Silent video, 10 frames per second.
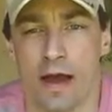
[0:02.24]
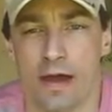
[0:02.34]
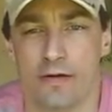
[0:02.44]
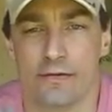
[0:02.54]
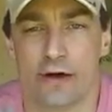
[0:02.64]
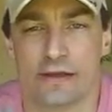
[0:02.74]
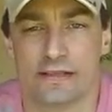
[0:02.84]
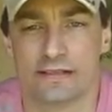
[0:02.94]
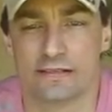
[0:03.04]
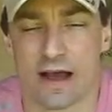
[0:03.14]
Hey everyone,
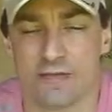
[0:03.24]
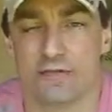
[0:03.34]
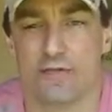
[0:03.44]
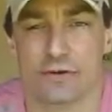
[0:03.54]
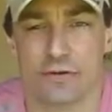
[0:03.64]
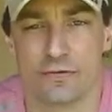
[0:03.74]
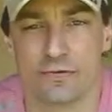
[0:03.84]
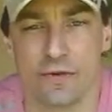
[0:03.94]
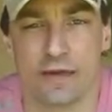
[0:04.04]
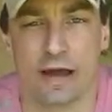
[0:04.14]
this is Ivan Fulun
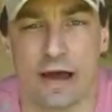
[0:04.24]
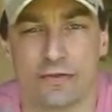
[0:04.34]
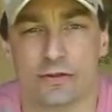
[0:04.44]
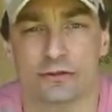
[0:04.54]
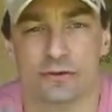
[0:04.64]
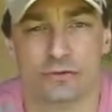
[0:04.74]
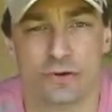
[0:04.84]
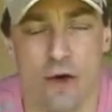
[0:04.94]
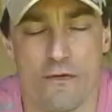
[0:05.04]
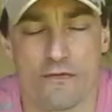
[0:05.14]
at the
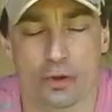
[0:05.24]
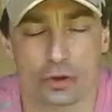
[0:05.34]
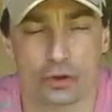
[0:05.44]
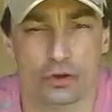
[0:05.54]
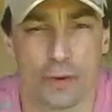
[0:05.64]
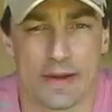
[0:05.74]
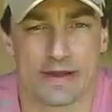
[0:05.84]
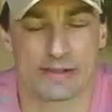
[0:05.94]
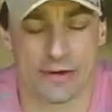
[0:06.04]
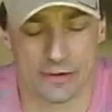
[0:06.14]

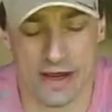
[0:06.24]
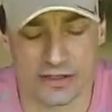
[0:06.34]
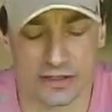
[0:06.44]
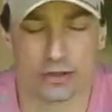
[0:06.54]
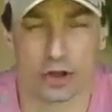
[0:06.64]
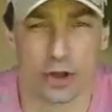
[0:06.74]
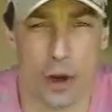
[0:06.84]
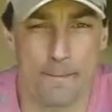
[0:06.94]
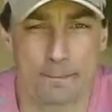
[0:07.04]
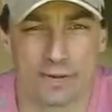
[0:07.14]

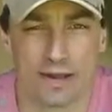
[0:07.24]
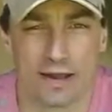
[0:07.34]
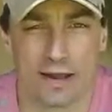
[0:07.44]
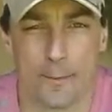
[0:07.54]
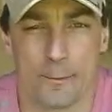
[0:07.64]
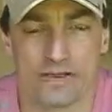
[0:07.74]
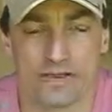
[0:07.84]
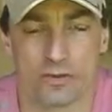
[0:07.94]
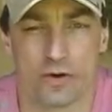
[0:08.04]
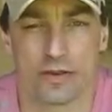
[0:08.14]
220for220generation.com, and I'm
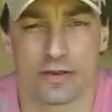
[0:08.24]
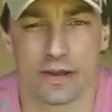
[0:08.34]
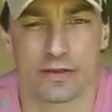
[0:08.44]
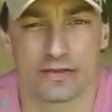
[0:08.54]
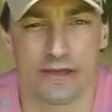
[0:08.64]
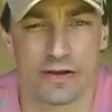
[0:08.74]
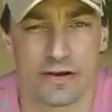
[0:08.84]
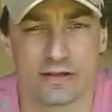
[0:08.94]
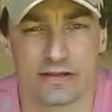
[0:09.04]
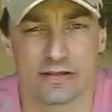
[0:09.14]
busy with a
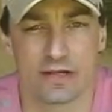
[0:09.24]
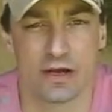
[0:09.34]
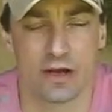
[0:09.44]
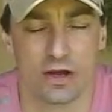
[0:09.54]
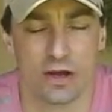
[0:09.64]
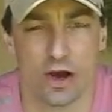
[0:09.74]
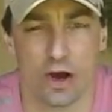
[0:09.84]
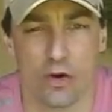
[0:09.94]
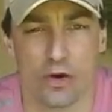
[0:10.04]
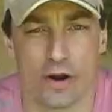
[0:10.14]
series
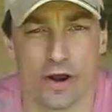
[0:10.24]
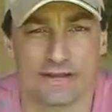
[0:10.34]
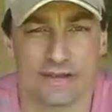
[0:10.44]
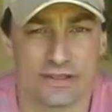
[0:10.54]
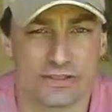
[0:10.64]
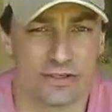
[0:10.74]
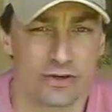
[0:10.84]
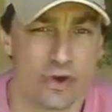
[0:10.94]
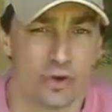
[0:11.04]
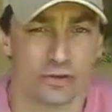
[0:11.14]
or a
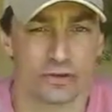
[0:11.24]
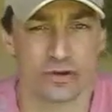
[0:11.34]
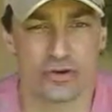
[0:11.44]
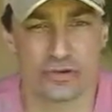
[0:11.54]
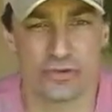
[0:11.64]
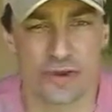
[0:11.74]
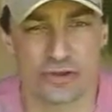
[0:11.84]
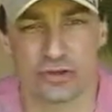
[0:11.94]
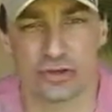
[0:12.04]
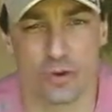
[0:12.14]
teaching called Youth
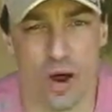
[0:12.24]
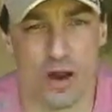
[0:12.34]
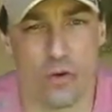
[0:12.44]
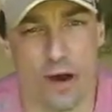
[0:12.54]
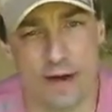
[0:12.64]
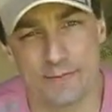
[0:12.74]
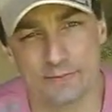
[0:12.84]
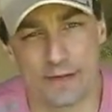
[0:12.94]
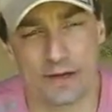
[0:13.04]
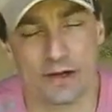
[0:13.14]
Ministry 101
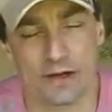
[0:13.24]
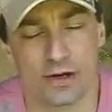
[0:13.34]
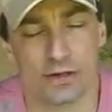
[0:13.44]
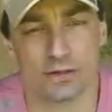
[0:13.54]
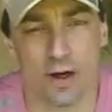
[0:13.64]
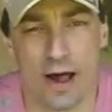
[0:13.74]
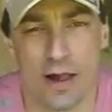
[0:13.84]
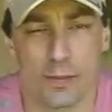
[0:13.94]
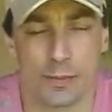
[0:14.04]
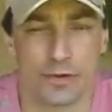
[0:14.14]
to
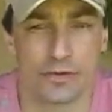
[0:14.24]
help